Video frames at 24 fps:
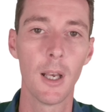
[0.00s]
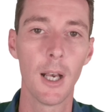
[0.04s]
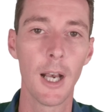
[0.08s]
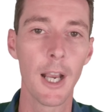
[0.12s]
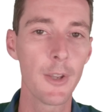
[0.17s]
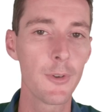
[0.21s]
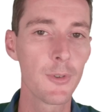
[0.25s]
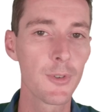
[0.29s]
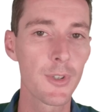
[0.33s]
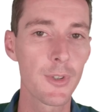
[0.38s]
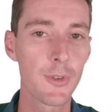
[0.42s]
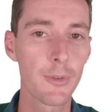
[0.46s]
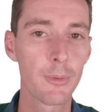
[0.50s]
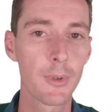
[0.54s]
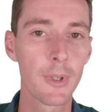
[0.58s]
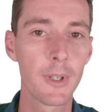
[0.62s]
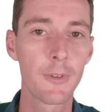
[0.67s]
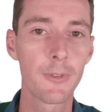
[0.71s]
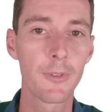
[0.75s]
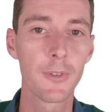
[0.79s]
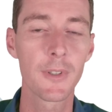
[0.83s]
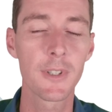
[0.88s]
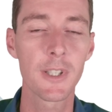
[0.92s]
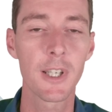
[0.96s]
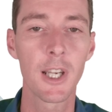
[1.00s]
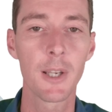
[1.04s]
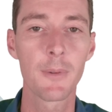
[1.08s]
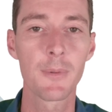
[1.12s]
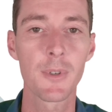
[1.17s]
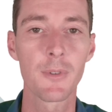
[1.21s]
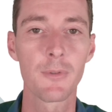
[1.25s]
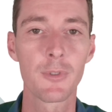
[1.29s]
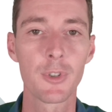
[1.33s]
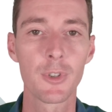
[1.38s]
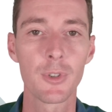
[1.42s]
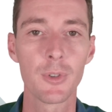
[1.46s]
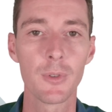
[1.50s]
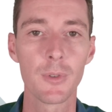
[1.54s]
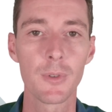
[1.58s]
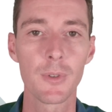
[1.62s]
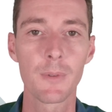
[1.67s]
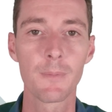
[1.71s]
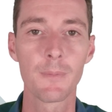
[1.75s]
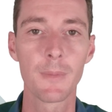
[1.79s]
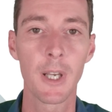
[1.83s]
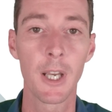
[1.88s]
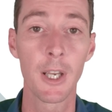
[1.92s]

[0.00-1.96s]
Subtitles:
I use three different types of shoes.